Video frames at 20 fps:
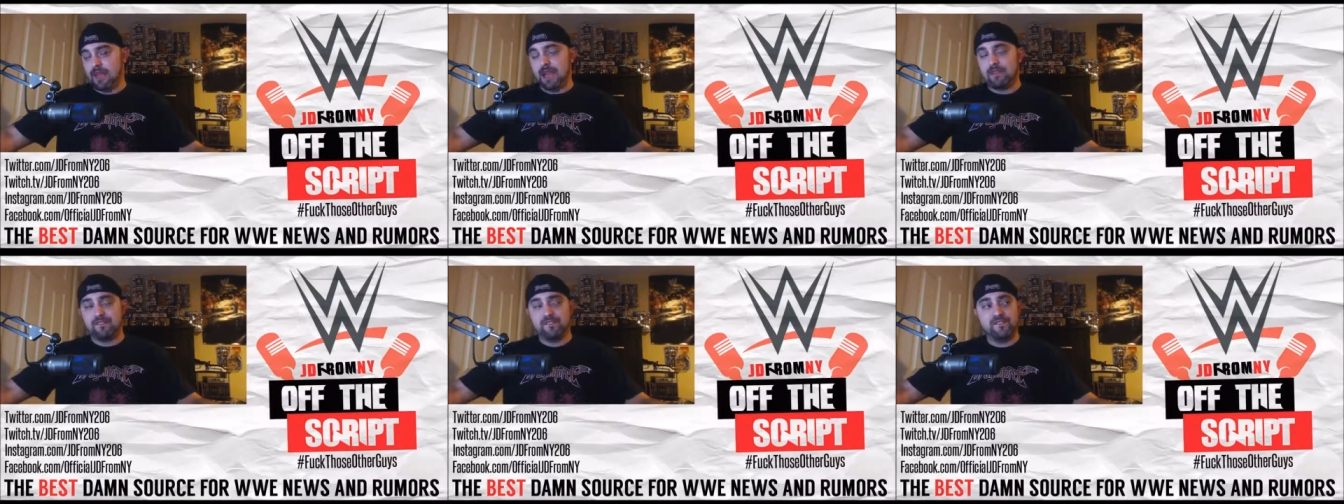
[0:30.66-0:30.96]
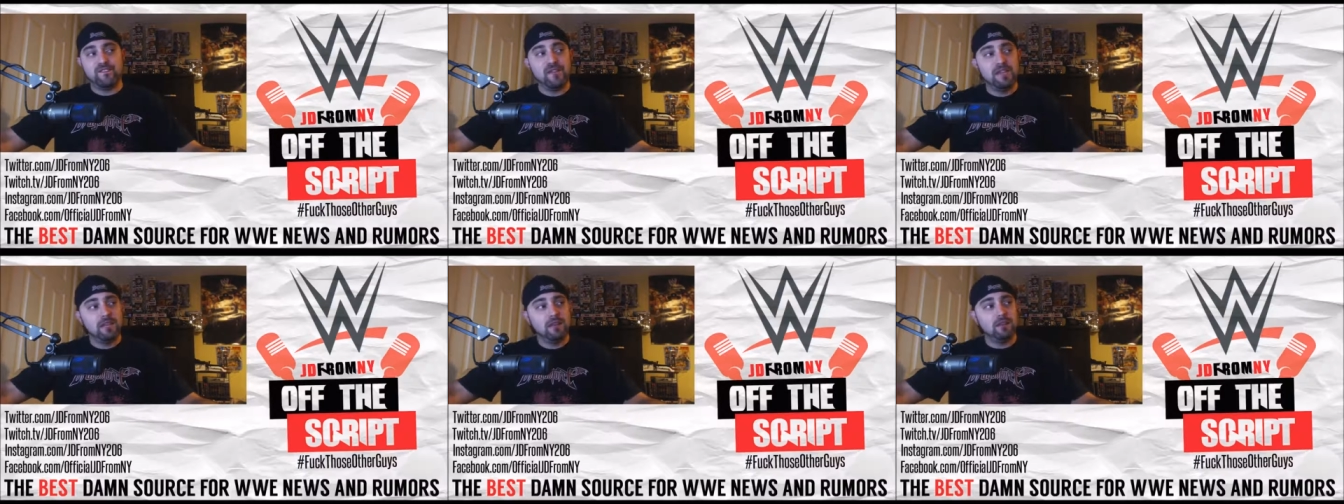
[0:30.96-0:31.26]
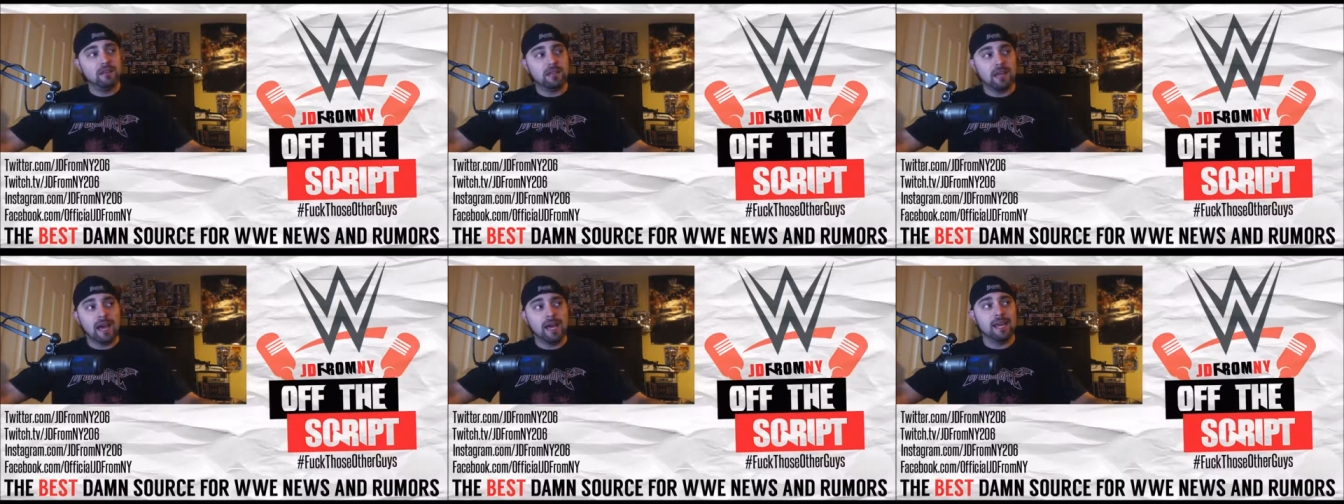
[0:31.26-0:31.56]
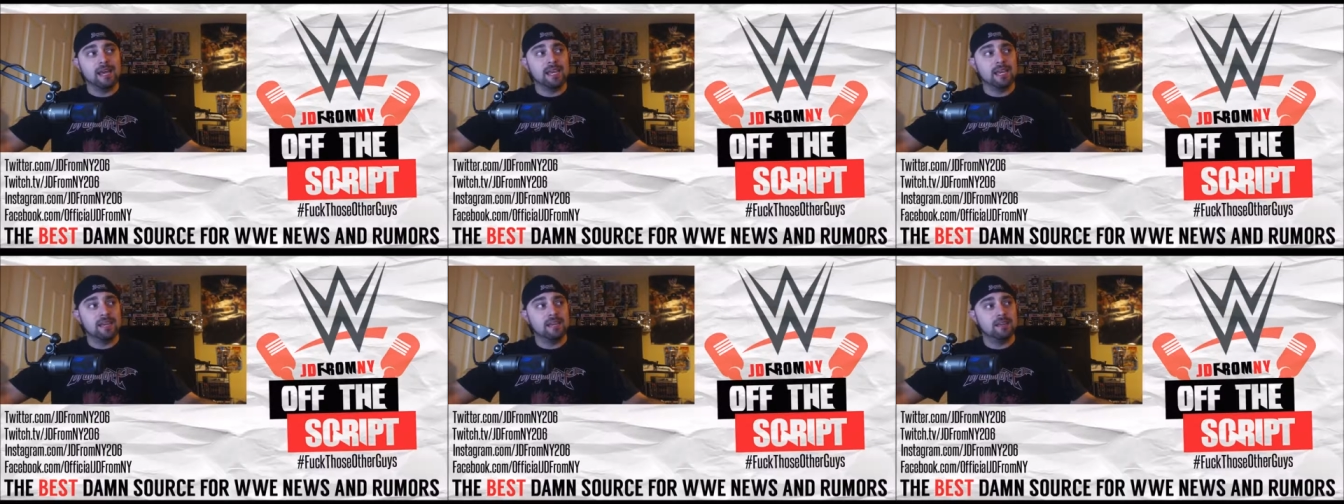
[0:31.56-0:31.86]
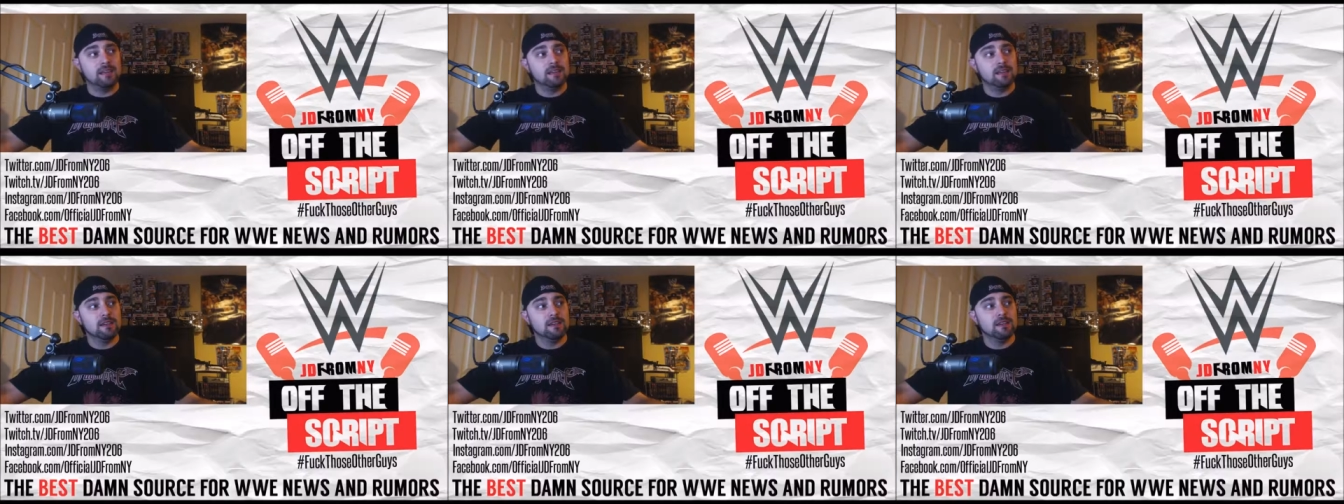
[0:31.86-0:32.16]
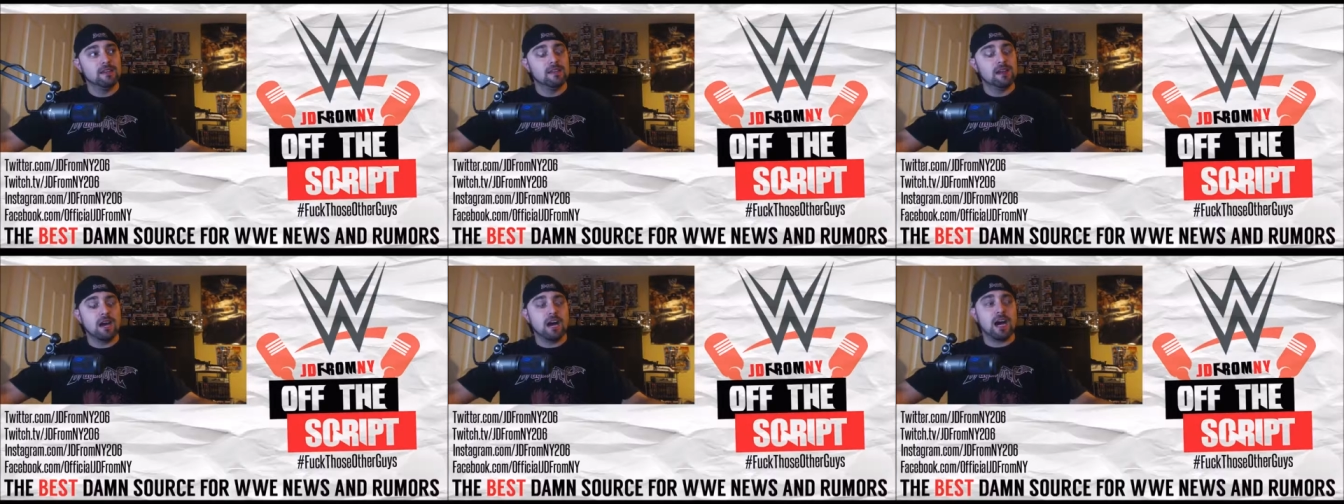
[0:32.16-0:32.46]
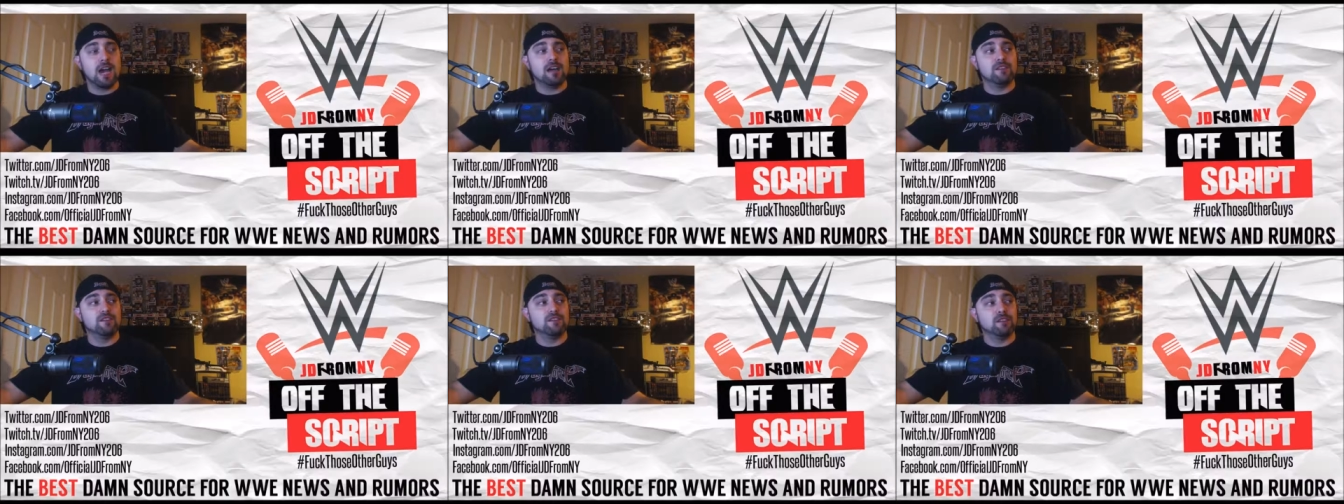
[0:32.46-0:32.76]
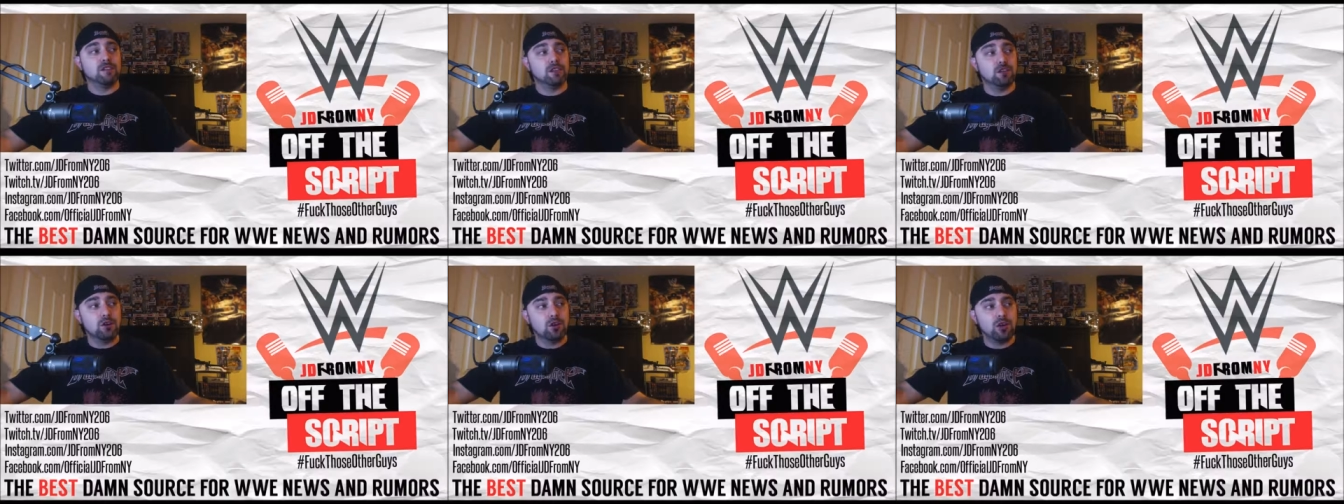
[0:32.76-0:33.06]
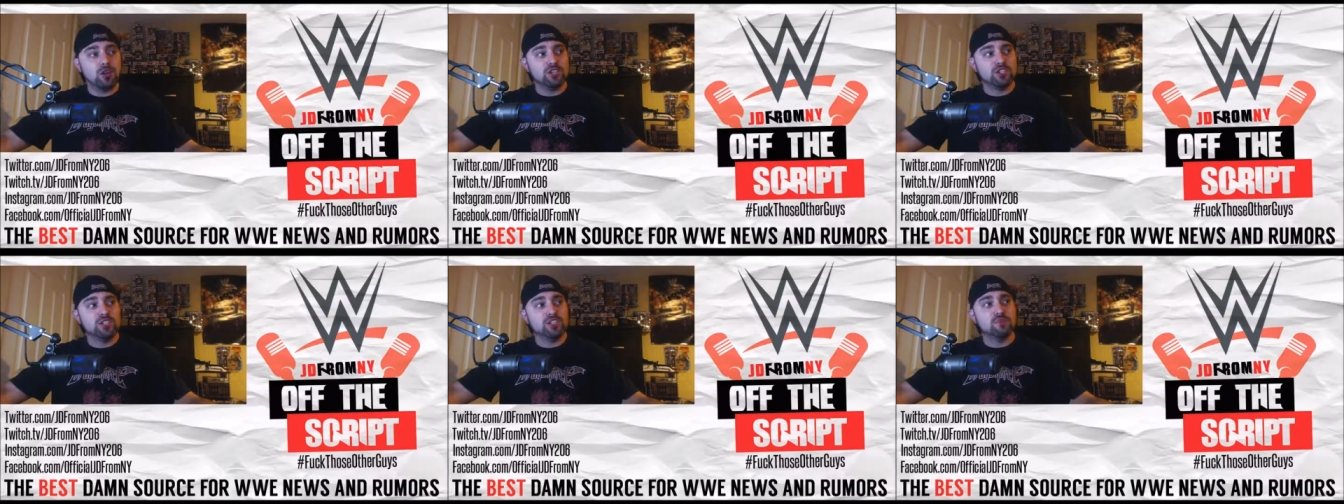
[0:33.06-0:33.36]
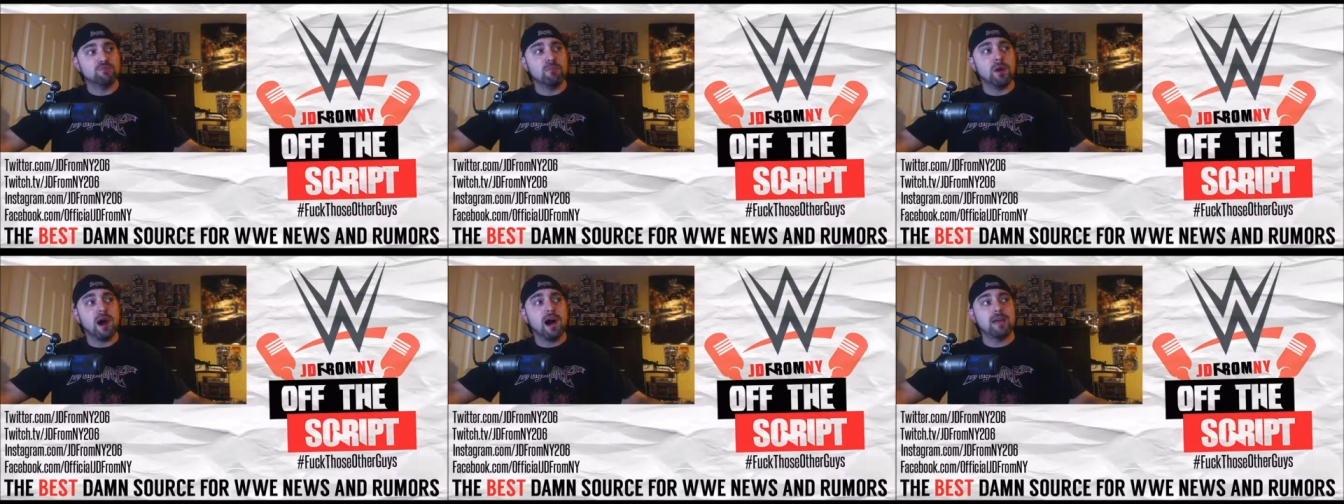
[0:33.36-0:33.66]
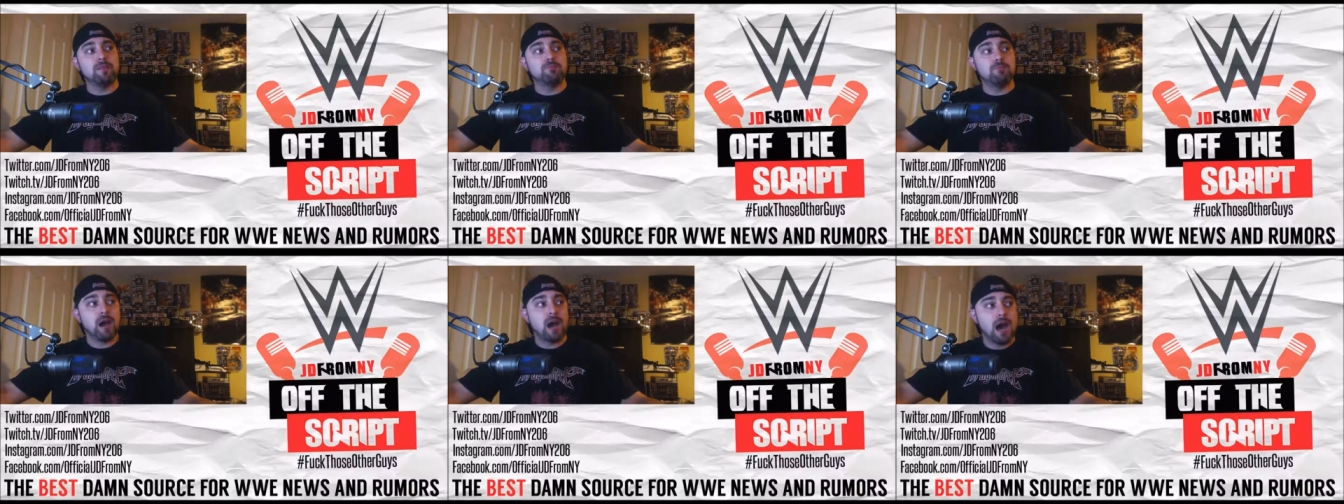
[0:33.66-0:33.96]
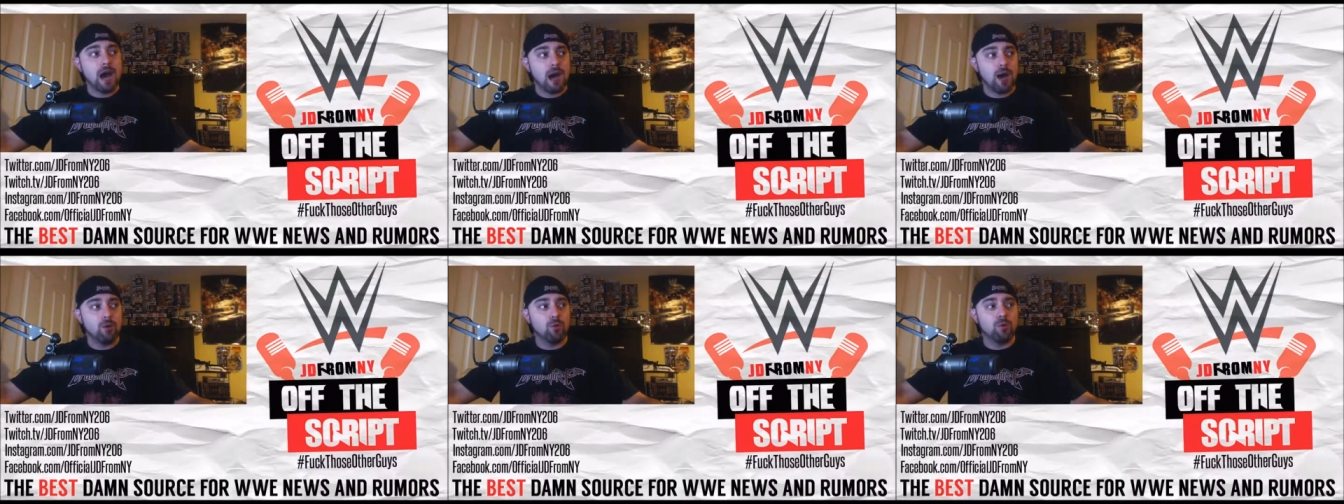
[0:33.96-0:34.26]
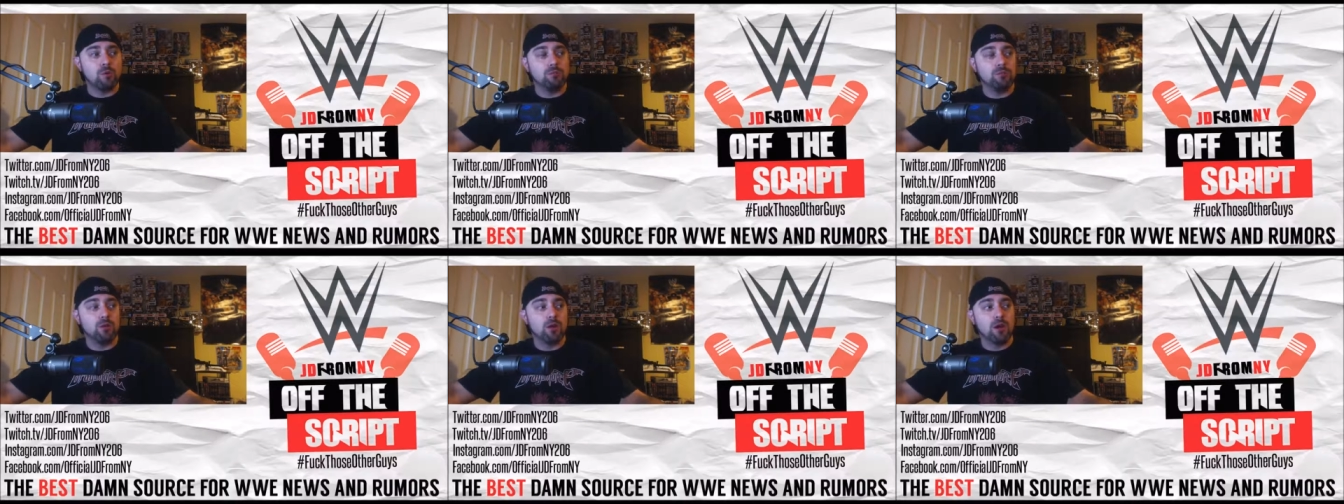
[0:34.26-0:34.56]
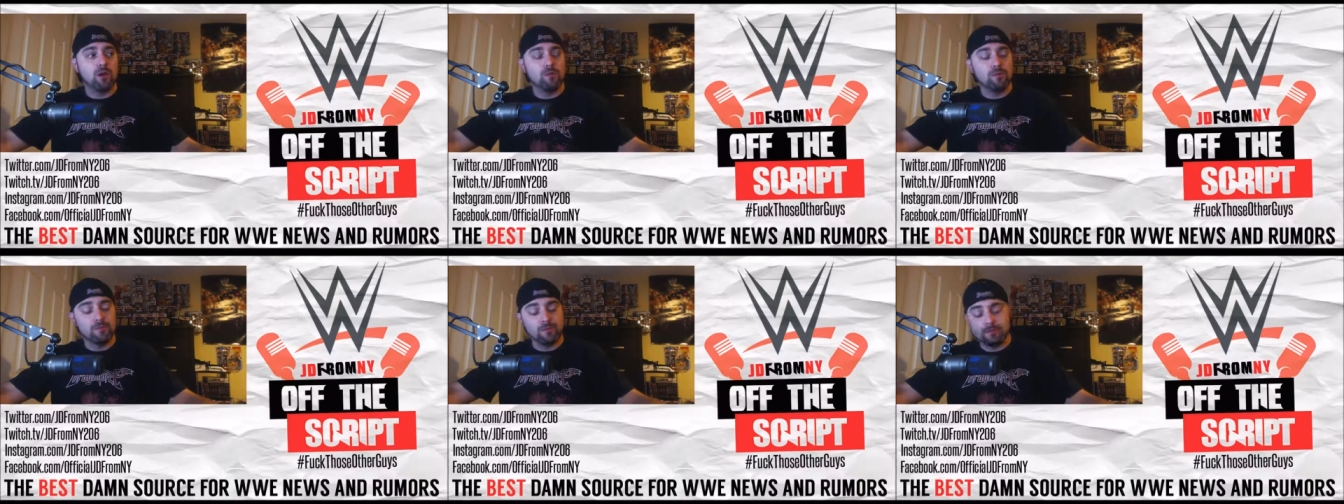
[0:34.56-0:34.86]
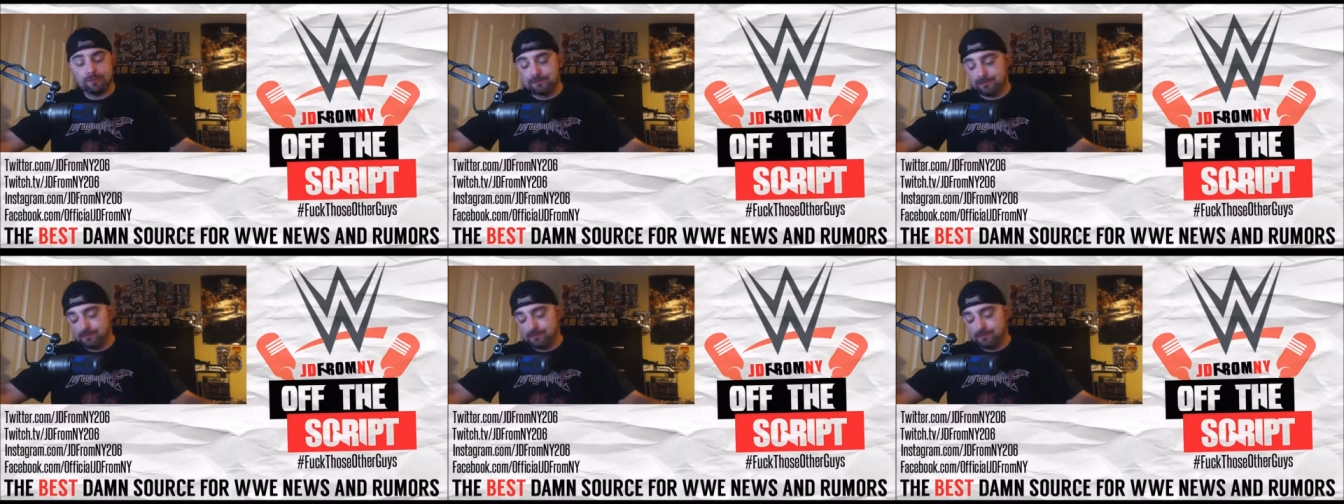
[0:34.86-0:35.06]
I feel like I've lost my power, bro.